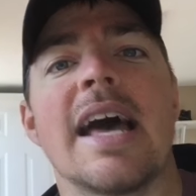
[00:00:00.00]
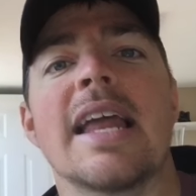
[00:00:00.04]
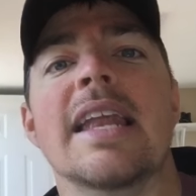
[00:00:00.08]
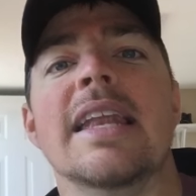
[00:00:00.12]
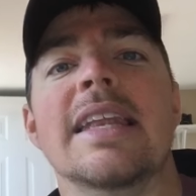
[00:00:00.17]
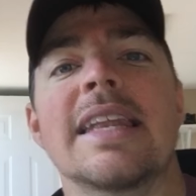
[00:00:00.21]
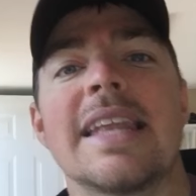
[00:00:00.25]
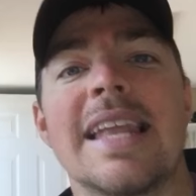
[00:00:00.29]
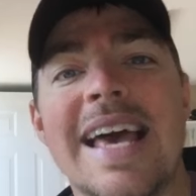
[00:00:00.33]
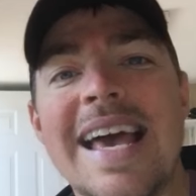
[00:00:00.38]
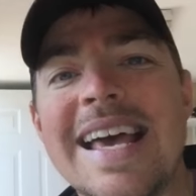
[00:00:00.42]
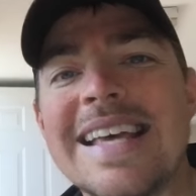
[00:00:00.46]

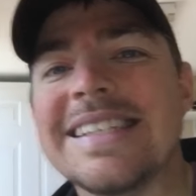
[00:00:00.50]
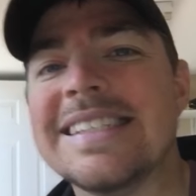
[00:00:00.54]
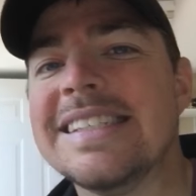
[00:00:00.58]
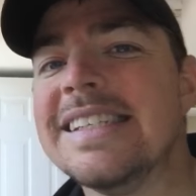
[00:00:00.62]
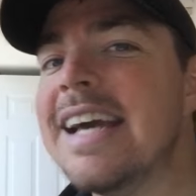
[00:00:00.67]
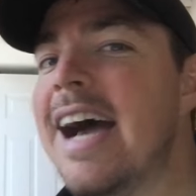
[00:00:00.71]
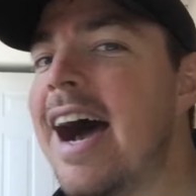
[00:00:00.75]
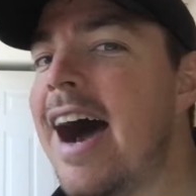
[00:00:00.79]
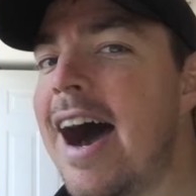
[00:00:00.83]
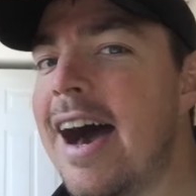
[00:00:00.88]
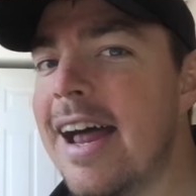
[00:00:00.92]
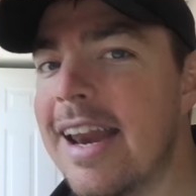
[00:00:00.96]
Unless
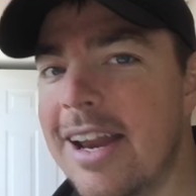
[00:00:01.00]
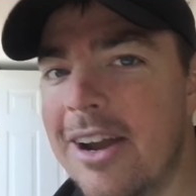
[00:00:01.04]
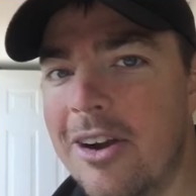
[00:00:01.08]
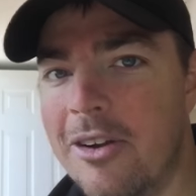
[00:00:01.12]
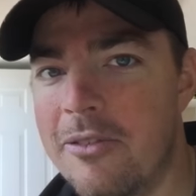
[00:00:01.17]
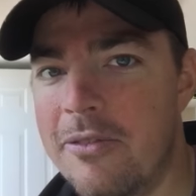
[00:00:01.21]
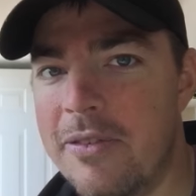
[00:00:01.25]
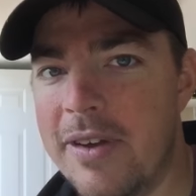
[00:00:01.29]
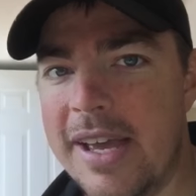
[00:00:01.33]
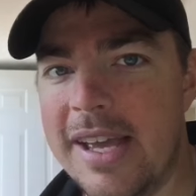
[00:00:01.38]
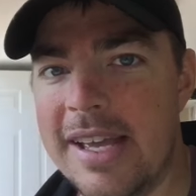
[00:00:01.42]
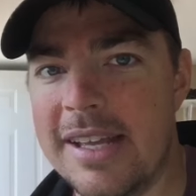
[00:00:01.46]
God
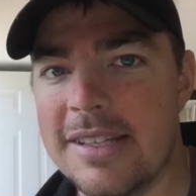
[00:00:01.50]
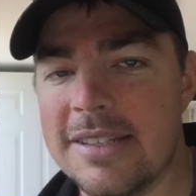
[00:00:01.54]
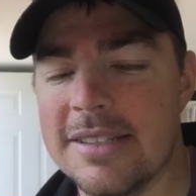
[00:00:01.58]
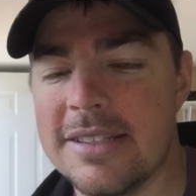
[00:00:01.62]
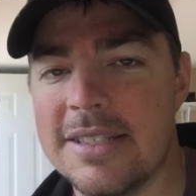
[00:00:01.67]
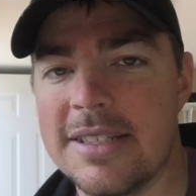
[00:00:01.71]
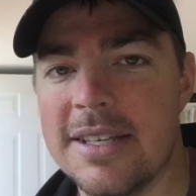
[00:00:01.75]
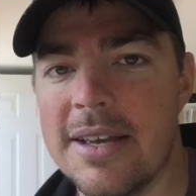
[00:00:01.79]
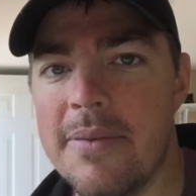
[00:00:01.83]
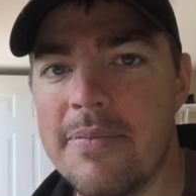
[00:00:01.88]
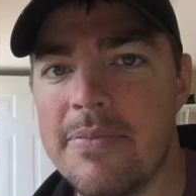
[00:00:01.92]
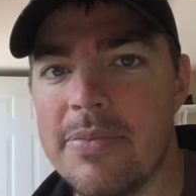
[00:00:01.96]

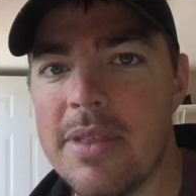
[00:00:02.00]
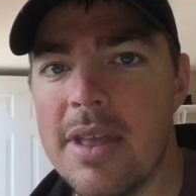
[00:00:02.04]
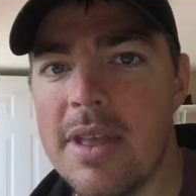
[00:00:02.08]
intervenes,